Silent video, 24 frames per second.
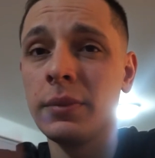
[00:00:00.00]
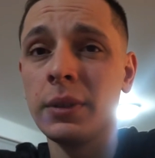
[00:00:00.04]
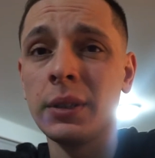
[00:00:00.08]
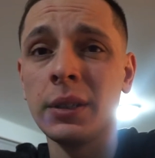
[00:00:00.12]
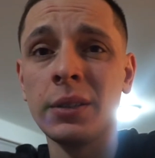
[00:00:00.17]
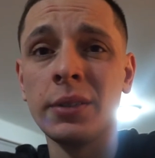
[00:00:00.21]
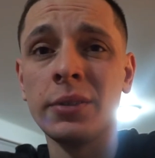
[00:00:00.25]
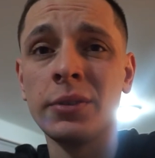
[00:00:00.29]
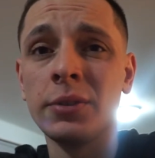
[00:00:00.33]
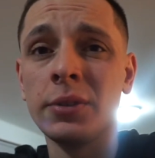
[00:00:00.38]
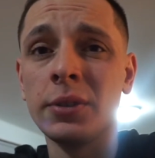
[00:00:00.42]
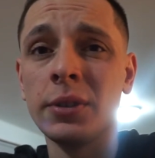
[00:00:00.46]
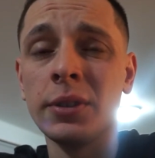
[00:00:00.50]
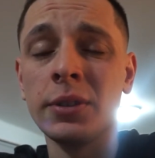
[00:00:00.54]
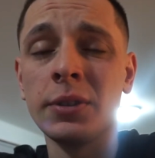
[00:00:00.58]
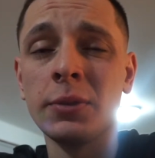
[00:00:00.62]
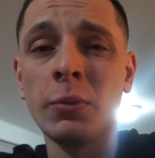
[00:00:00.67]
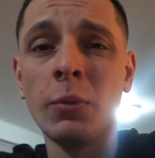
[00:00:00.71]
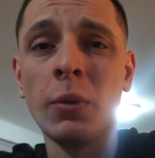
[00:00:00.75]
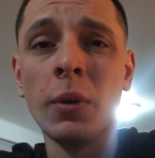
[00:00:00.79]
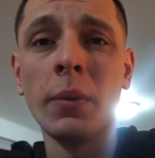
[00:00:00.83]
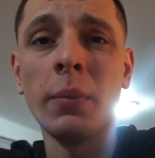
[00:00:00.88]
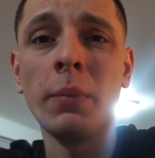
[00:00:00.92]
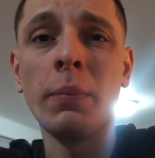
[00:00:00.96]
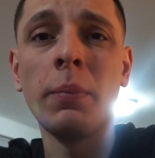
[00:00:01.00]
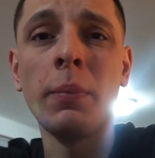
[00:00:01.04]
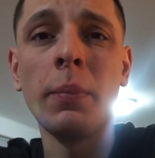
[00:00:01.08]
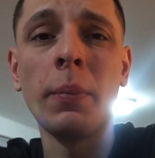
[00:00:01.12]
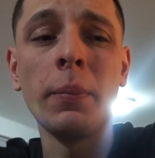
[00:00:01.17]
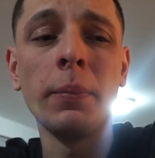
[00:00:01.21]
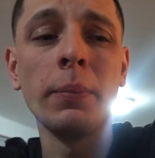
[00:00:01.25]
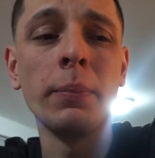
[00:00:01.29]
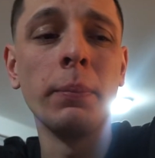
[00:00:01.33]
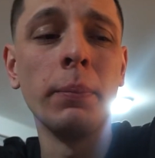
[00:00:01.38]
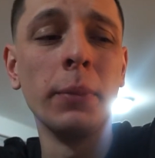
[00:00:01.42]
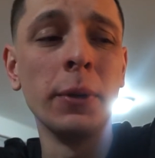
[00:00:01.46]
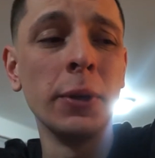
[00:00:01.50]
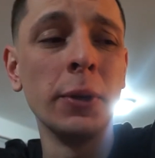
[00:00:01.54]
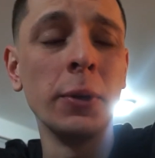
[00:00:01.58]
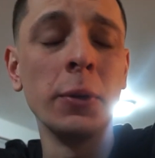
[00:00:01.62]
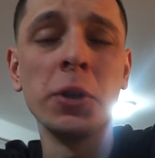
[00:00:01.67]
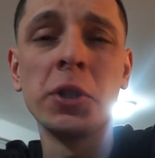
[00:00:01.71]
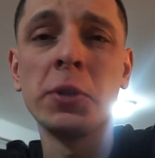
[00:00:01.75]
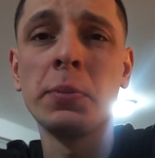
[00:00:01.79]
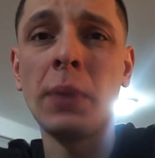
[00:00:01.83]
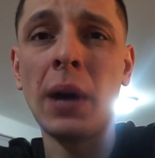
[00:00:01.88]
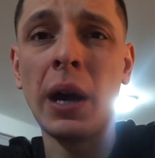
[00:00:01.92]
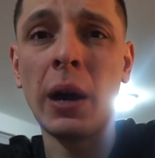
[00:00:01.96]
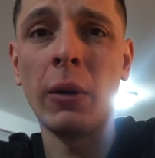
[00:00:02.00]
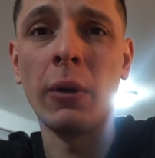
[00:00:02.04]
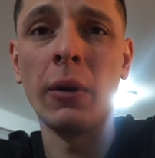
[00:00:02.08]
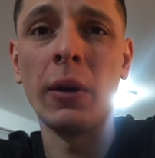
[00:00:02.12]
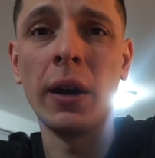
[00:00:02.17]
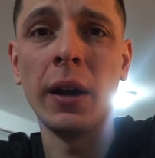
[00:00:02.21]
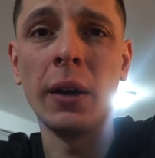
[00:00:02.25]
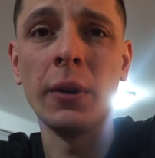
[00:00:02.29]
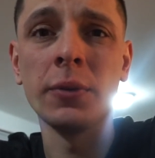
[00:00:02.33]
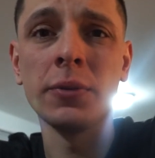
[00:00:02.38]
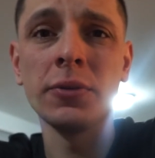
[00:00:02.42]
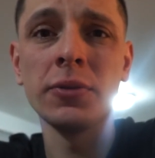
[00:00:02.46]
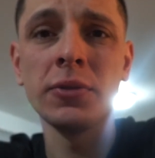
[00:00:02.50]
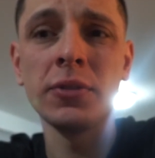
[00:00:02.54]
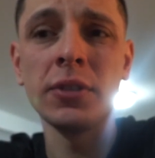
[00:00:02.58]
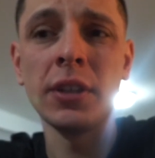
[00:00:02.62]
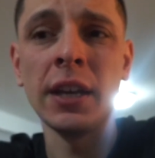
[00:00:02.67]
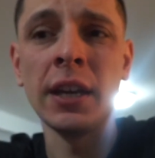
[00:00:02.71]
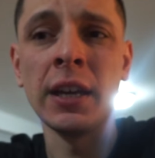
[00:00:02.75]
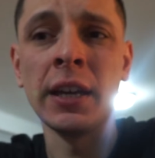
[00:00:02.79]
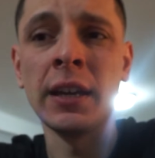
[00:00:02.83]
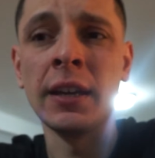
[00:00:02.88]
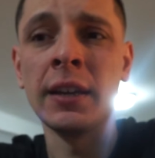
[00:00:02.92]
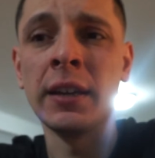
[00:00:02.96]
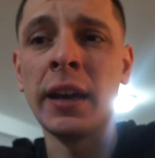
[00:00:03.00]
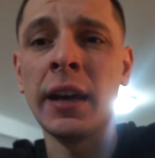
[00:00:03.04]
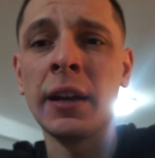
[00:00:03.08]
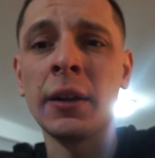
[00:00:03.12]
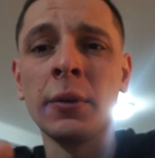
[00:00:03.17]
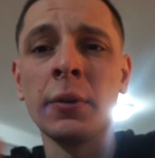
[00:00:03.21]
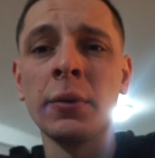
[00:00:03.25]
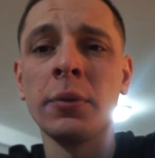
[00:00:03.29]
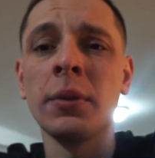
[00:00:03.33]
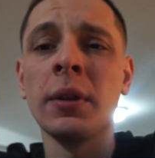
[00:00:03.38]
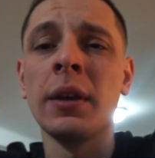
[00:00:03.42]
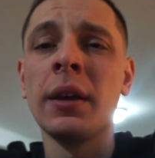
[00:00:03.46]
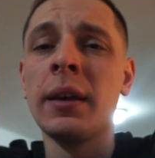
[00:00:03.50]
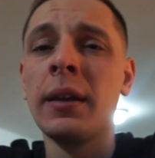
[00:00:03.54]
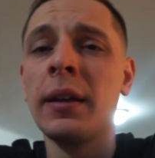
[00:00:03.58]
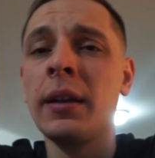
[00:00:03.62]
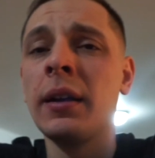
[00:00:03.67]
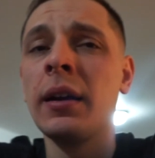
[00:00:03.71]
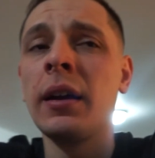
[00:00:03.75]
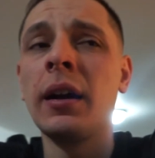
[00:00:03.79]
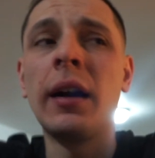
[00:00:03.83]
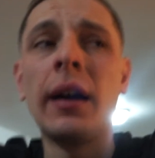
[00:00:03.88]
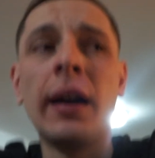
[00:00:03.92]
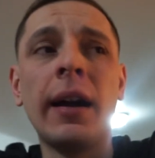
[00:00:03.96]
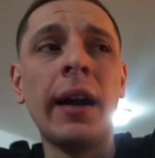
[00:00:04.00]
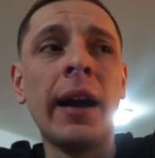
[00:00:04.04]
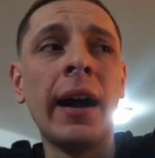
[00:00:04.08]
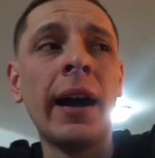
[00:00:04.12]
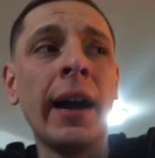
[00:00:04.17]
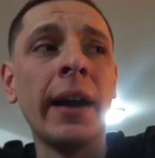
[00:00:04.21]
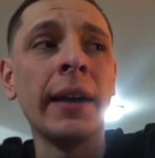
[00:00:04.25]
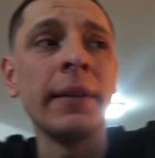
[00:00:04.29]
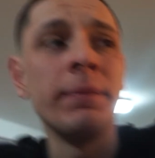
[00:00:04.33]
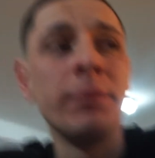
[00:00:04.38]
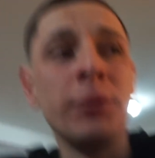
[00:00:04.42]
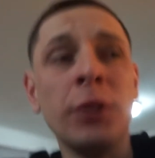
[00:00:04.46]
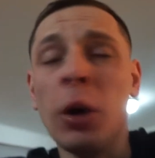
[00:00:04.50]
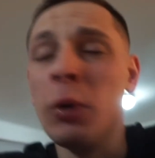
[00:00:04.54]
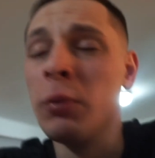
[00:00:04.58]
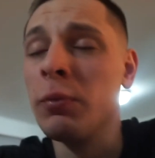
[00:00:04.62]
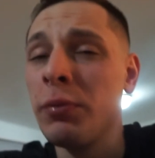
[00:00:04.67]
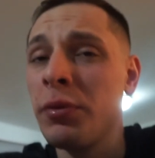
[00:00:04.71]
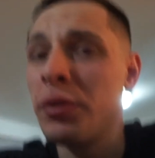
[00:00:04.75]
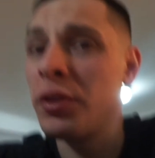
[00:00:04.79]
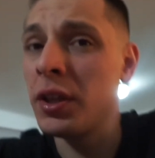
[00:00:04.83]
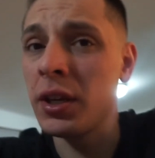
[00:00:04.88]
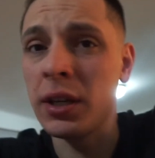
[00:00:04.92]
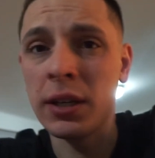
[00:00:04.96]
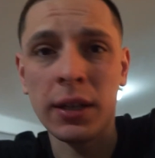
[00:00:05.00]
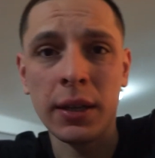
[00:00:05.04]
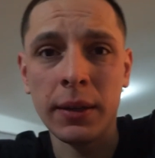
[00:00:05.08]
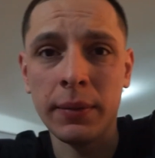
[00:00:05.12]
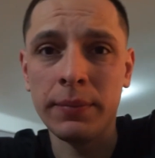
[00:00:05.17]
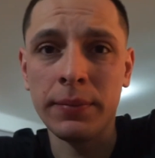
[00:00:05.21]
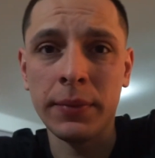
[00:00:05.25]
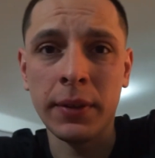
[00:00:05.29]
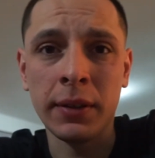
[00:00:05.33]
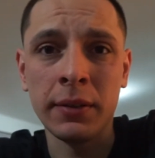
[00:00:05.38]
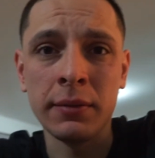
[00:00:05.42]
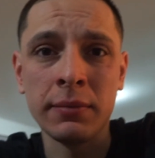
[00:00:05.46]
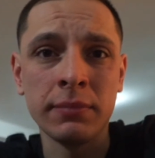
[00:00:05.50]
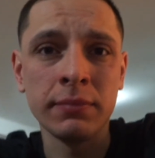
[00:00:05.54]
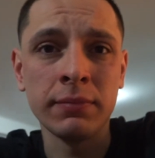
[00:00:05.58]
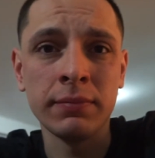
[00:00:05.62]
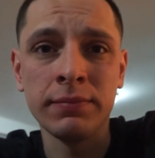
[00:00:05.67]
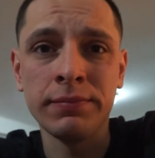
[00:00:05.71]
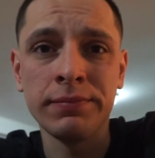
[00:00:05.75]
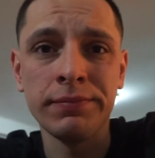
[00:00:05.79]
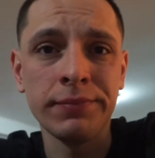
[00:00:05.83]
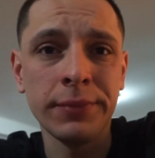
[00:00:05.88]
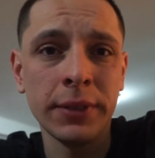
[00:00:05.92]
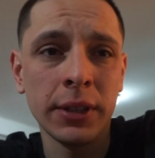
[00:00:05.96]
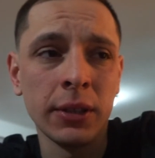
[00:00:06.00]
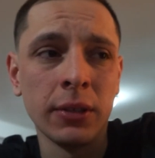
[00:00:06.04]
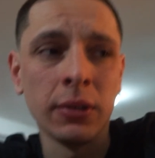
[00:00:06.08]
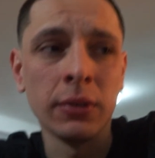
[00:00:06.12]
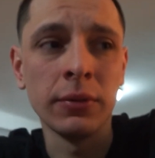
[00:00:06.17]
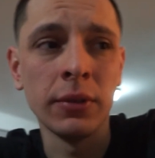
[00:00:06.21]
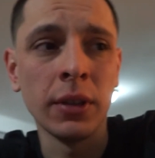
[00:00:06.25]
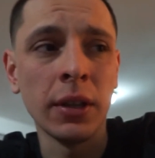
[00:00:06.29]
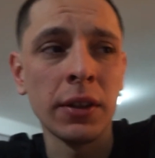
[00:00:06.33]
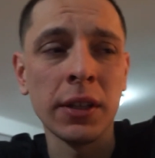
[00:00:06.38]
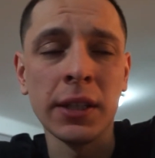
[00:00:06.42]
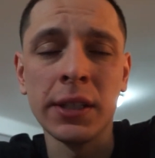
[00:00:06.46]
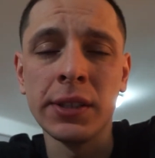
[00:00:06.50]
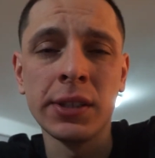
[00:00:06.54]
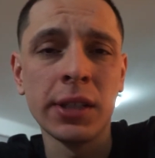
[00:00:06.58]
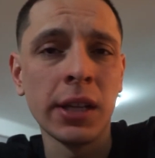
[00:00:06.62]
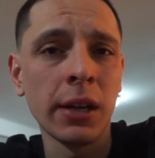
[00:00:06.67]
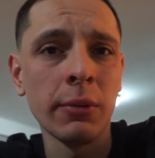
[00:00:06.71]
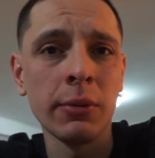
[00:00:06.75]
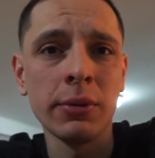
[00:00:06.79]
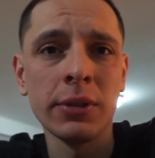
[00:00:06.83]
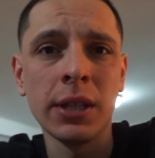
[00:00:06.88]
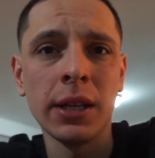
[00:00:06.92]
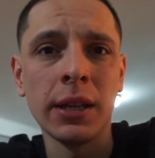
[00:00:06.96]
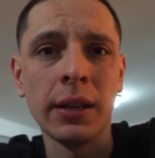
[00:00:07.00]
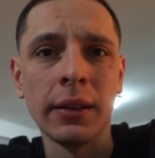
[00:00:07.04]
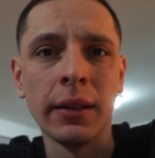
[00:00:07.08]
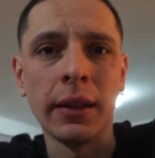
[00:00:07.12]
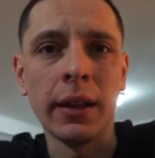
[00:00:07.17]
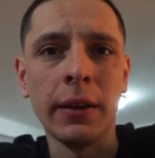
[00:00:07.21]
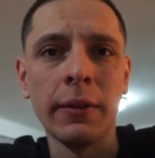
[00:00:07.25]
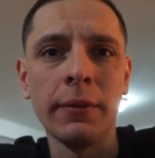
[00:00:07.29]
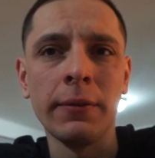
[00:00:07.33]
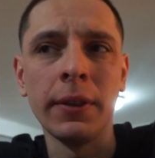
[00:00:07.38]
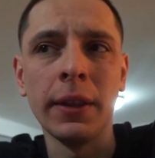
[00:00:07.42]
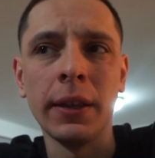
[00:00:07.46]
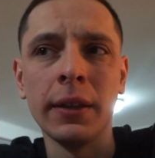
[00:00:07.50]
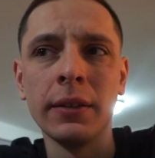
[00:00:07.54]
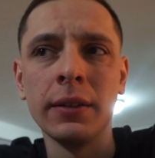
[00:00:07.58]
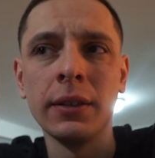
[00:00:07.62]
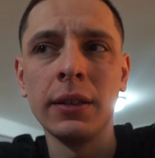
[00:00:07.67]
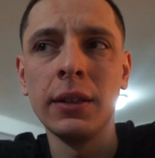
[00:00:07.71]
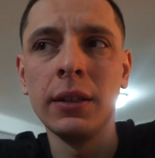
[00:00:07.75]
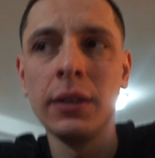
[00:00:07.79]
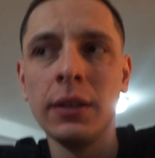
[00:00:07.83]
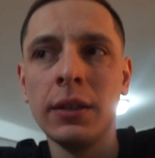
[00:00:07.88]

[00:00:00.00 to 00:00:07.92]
is one huge powerhouse, and I don't think nothing's guaranteed in life that